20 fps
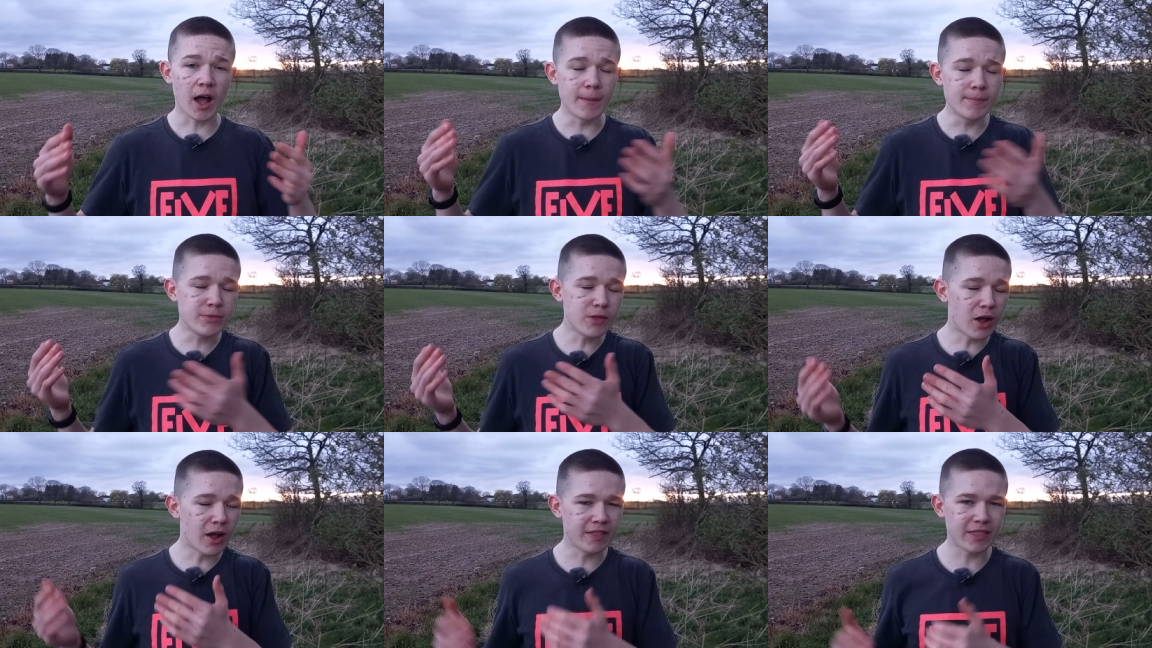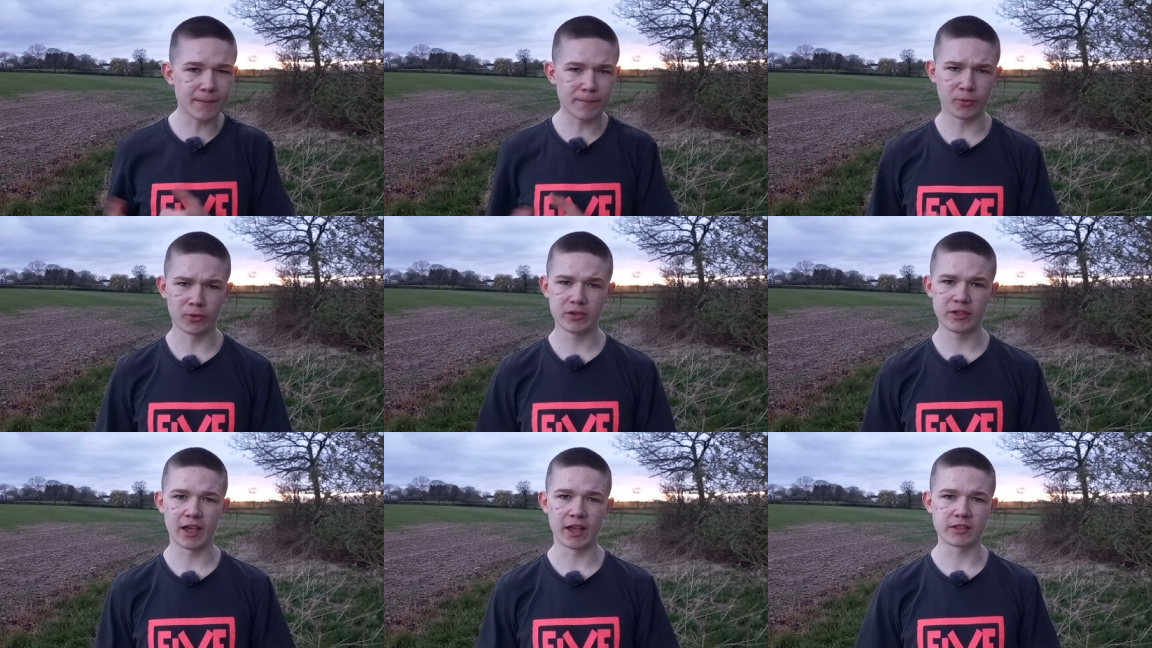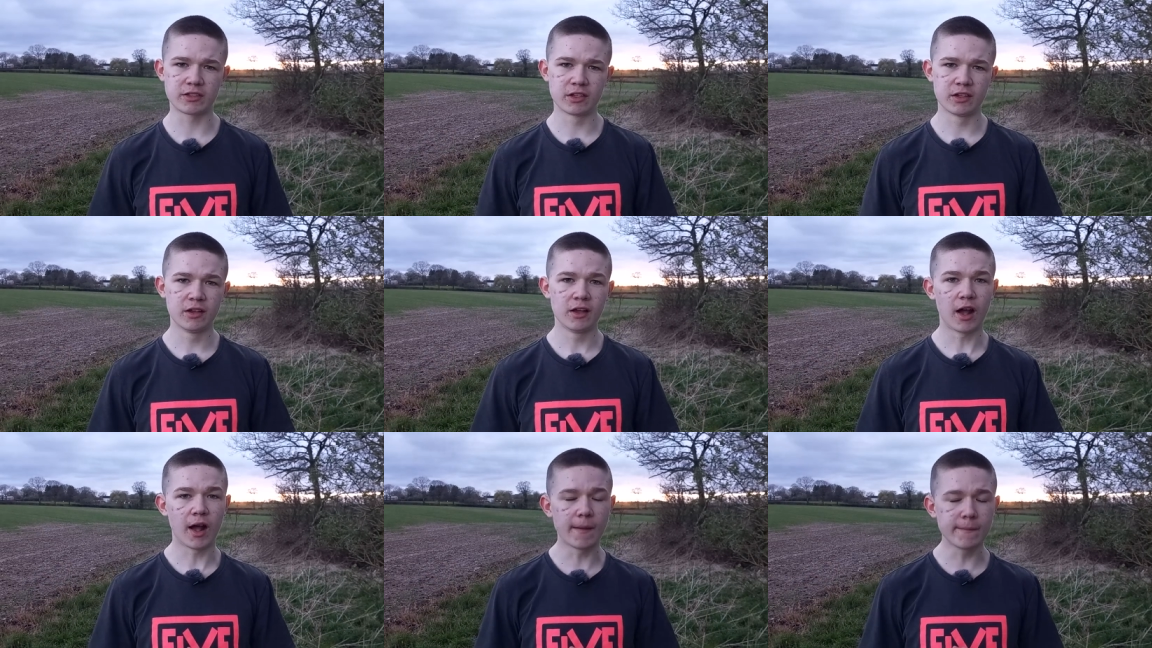I'm not at that point yet.
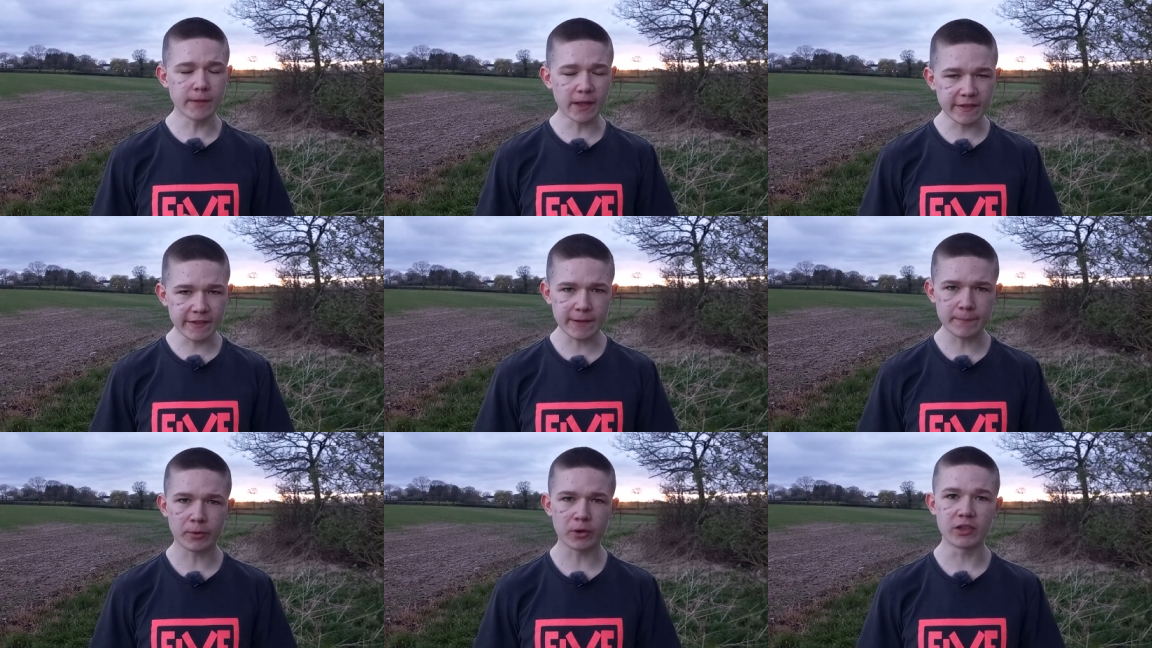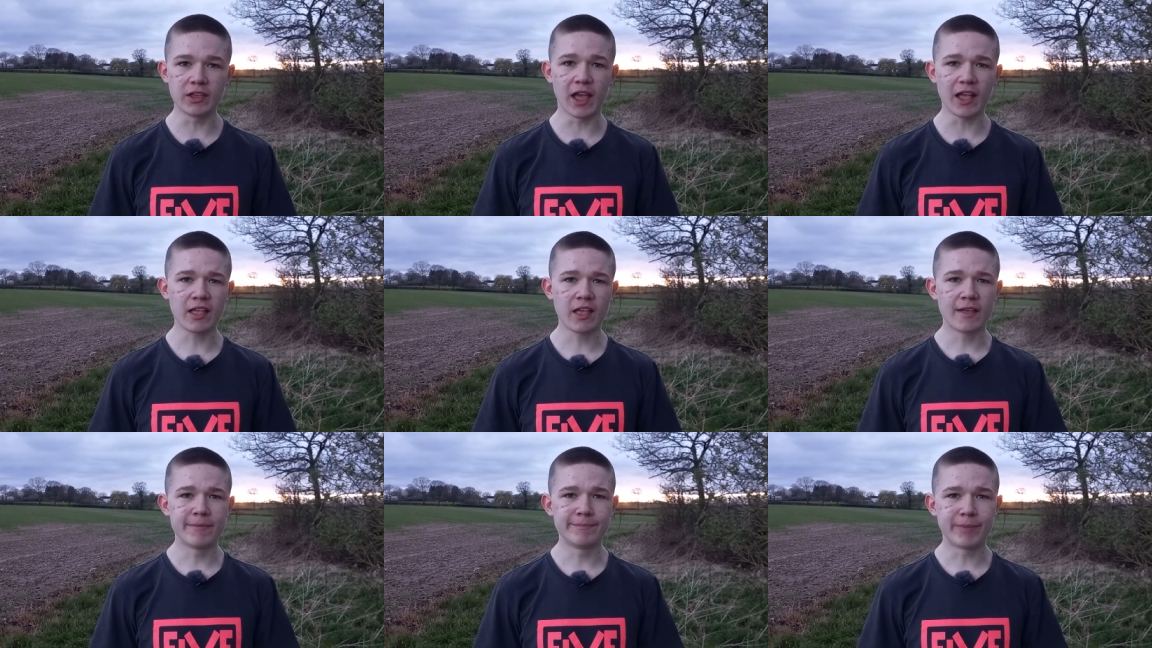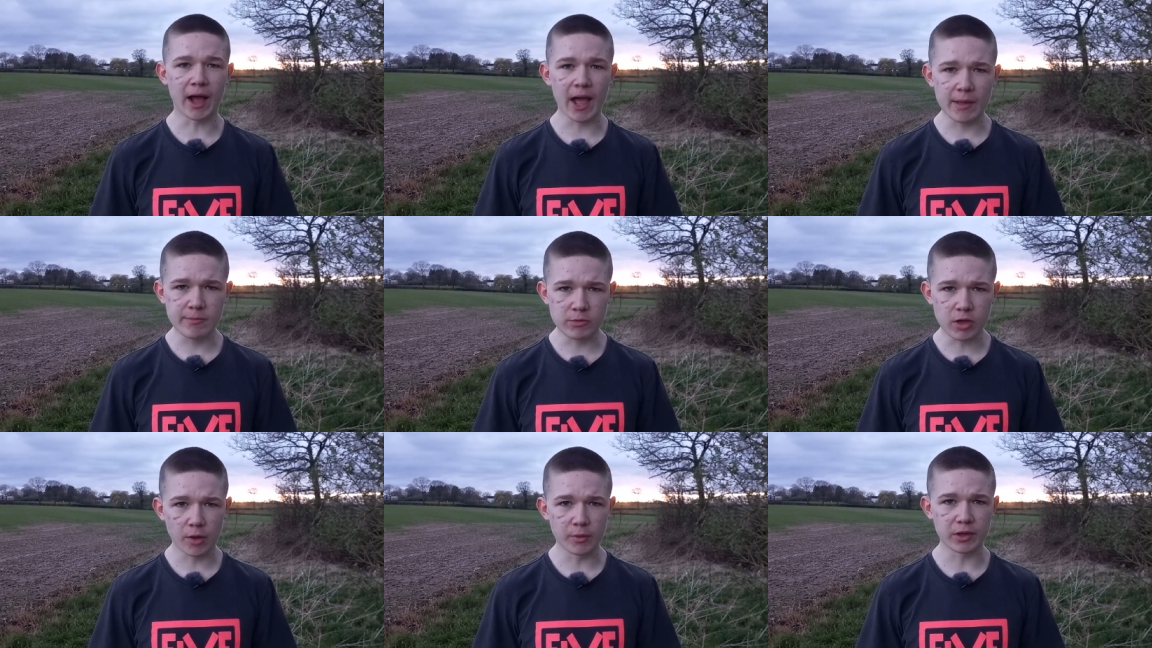I'm not at that point yet, but
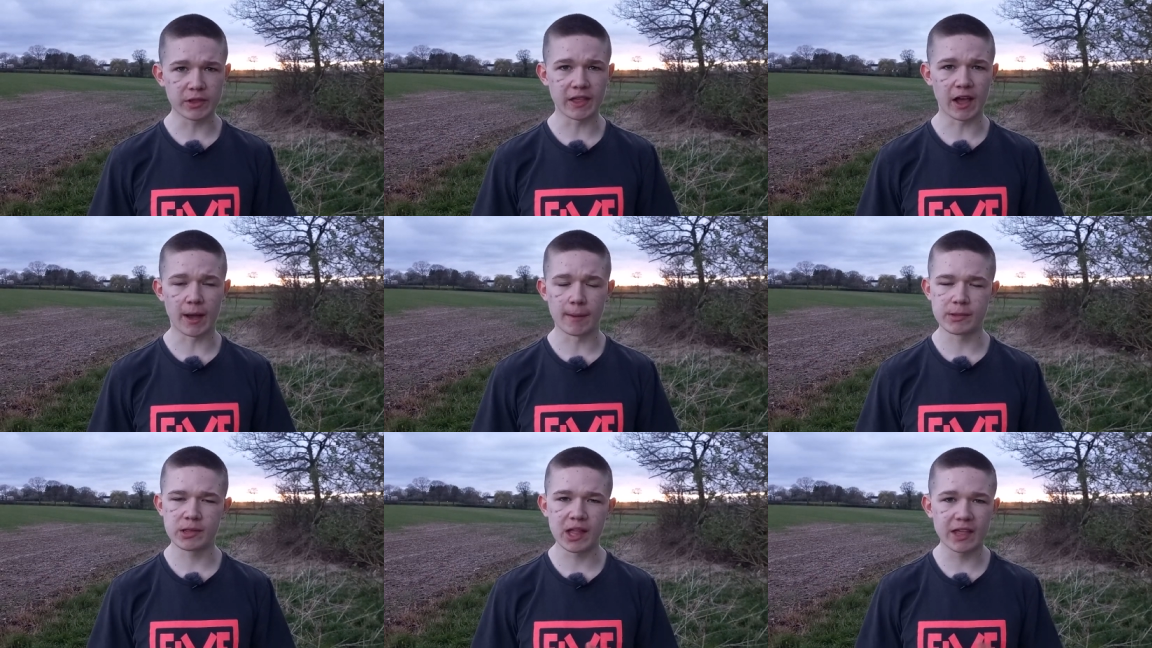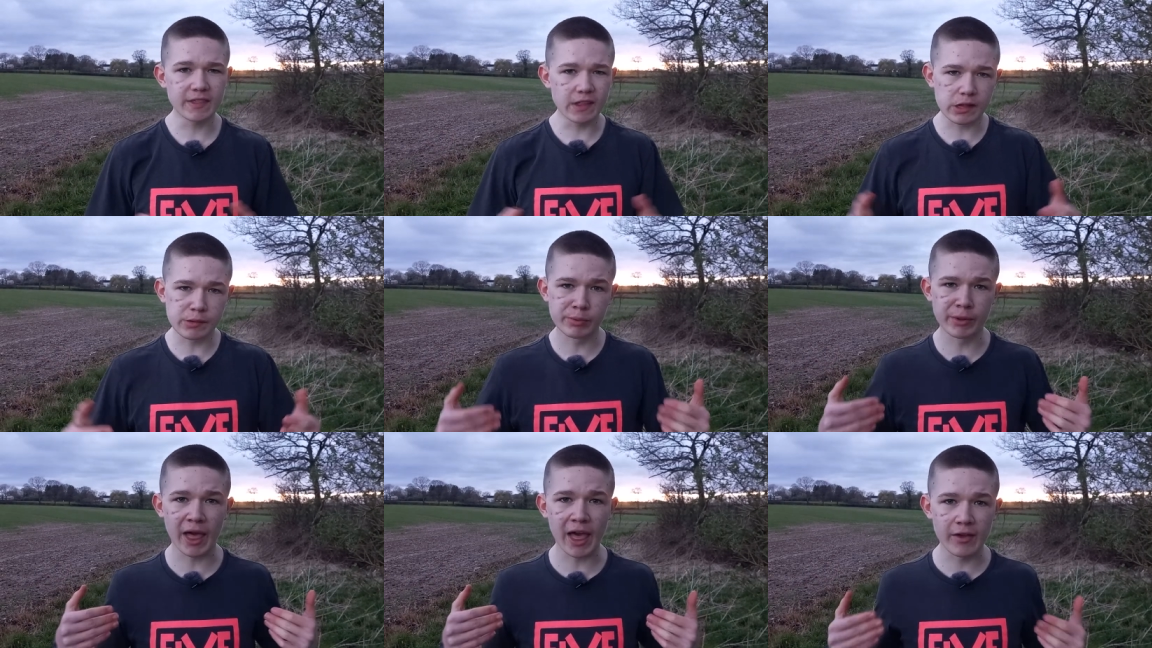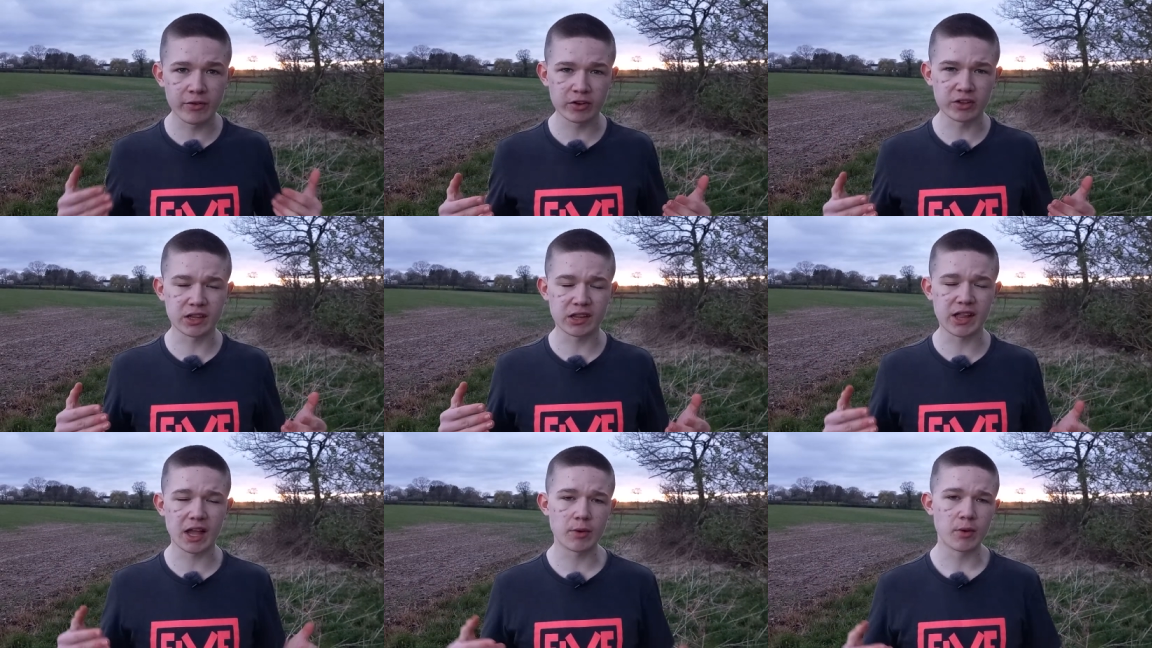I'm going there. I'm saying this with
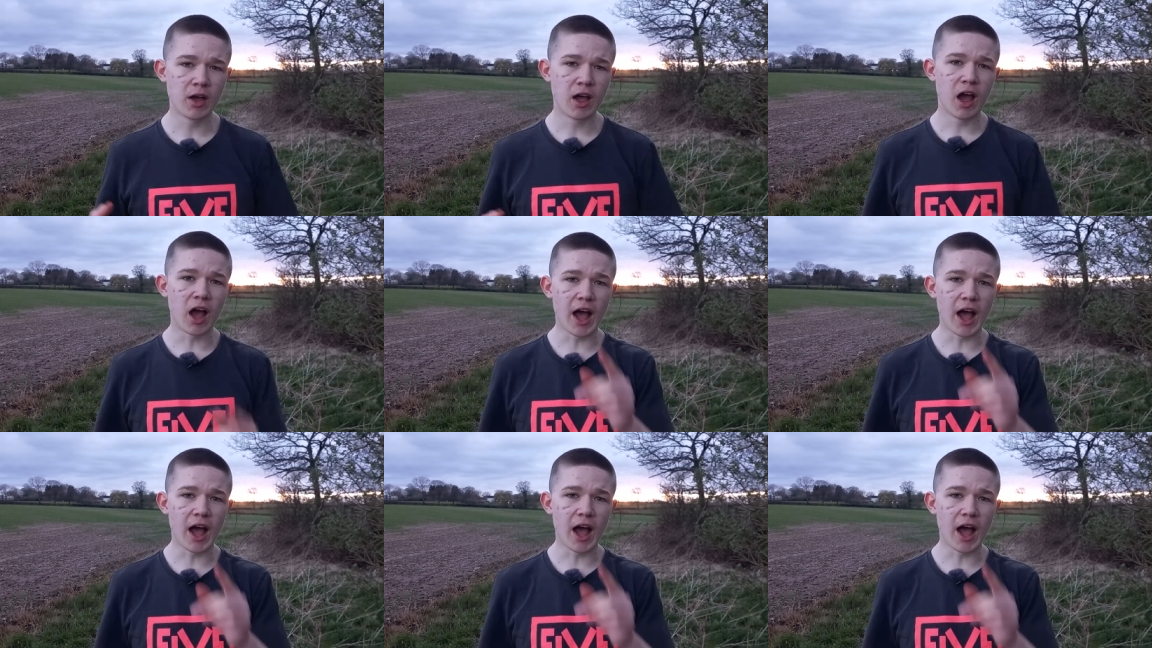arrogance now.